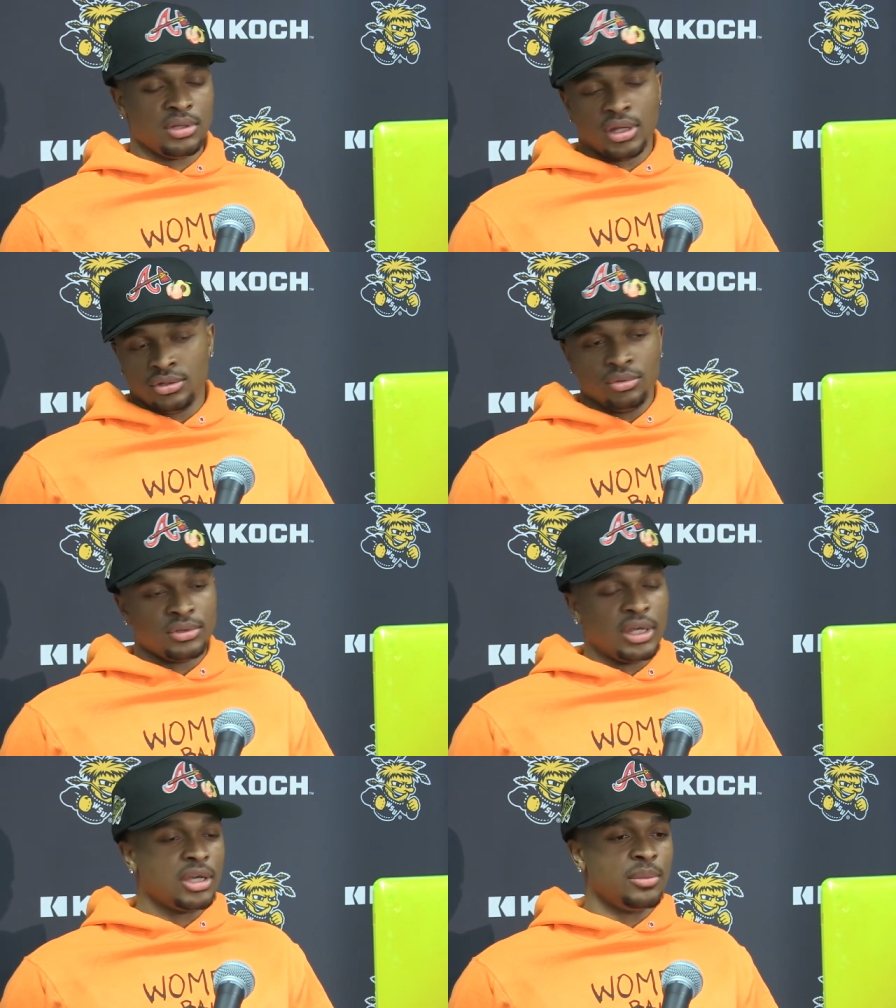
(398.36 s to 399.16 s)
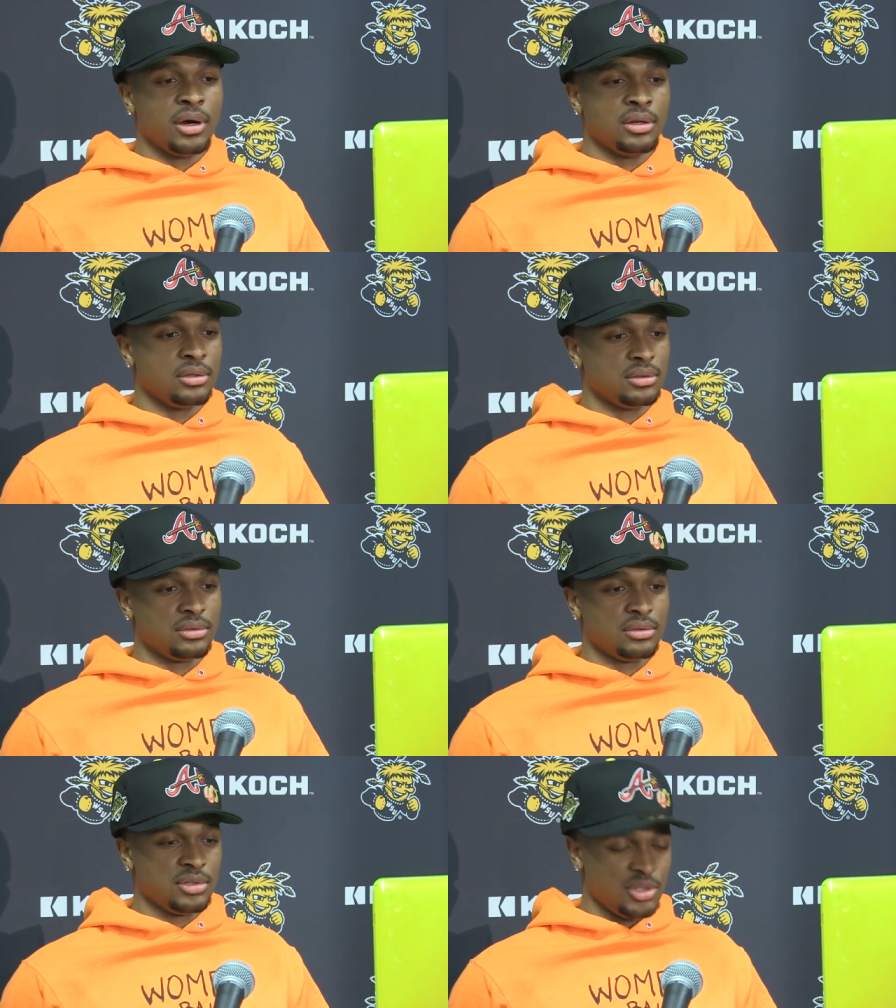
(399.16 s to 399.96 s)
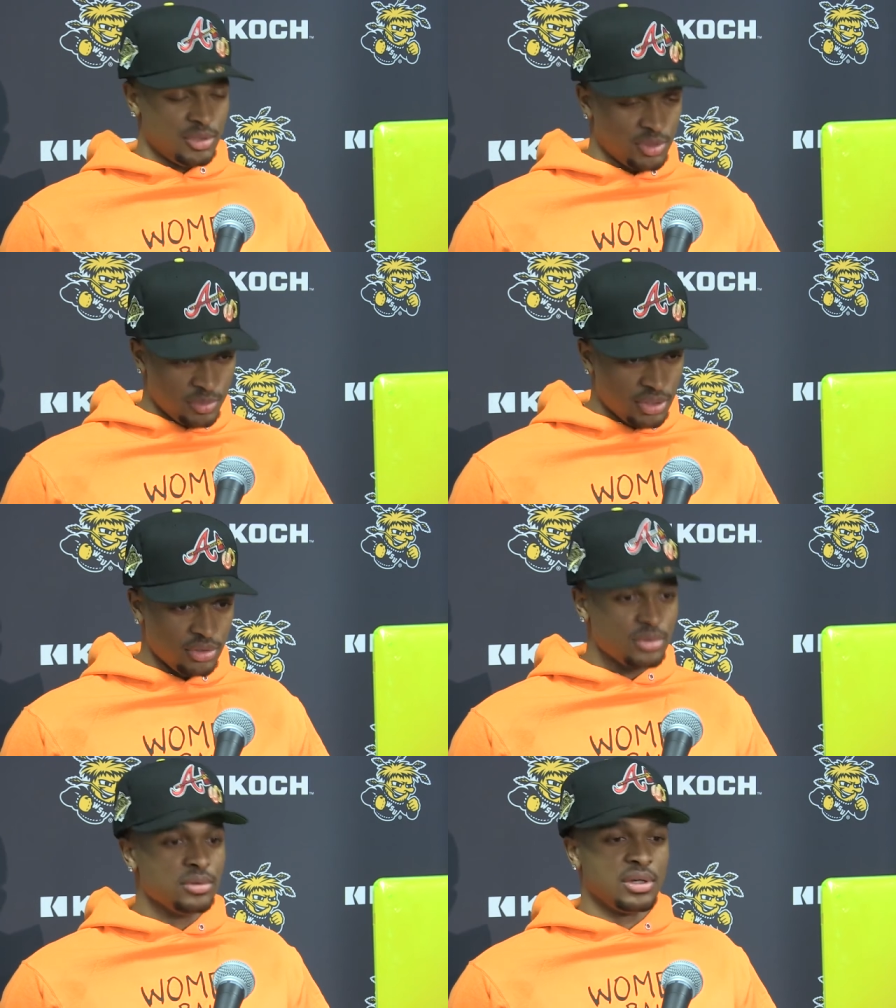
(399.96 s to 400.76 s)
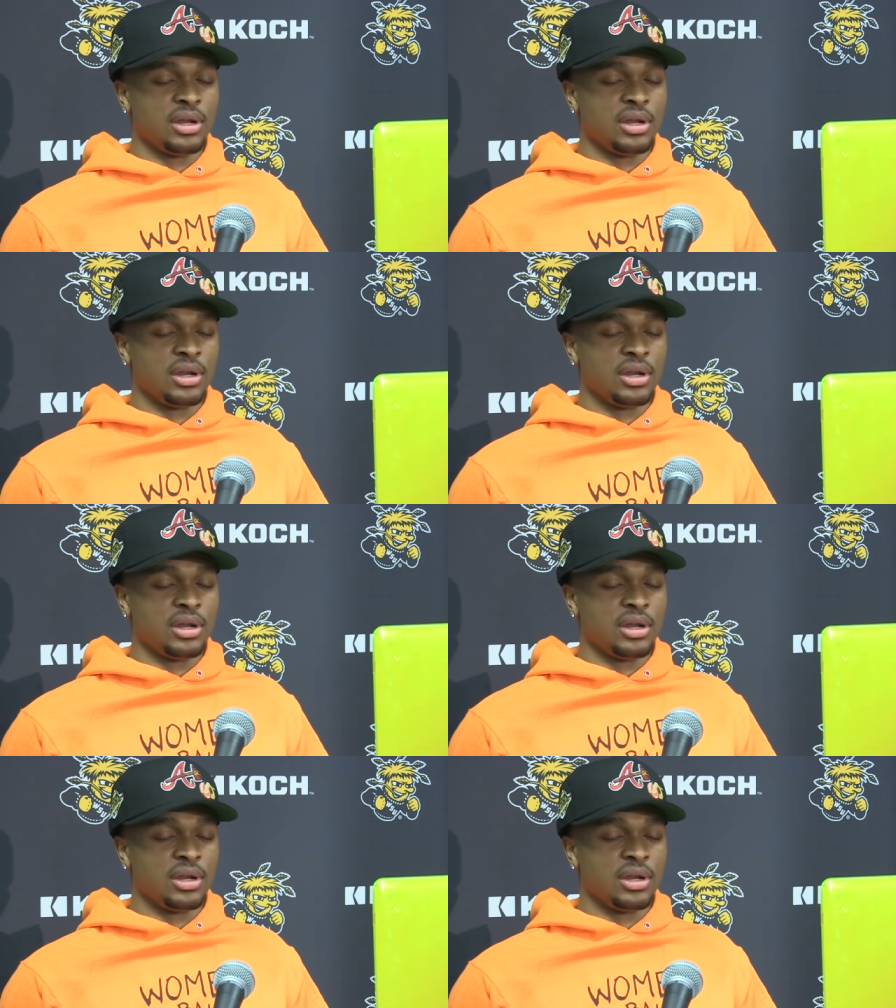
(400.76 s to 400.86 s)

Like, don't think about it. Just be you.